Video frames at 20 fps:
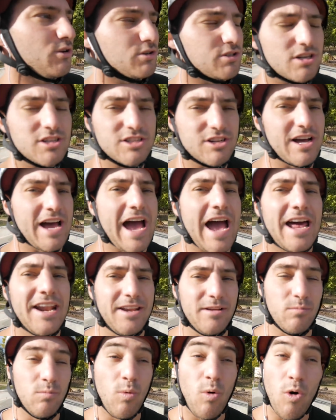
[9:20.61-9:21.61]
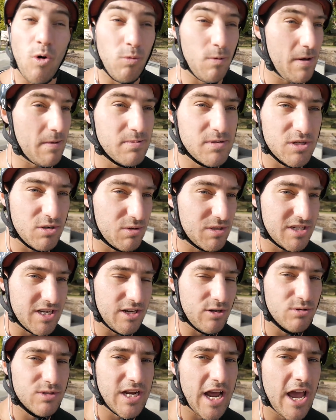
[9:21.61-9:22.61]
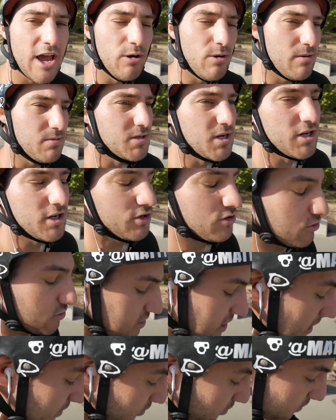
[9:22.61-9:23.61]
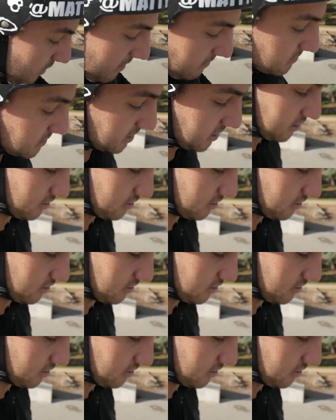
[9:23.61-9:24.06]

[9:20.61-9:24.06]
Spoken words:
also start adding more whips to a single tail whip. So you can do double whips,